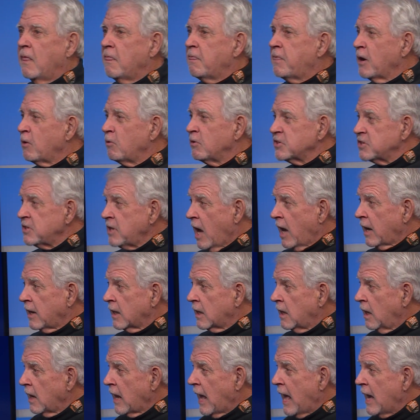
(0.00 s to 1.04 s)
There was not a
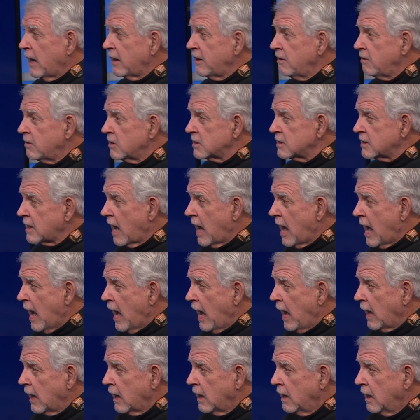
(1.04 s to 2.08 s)
cloud in the
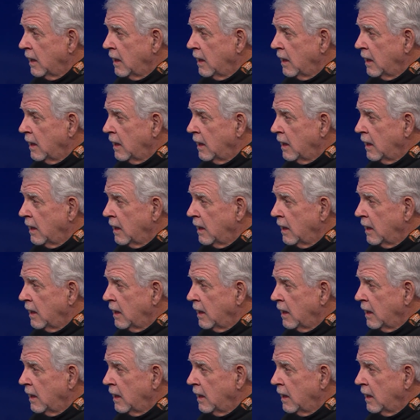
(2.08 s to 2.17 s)
sky.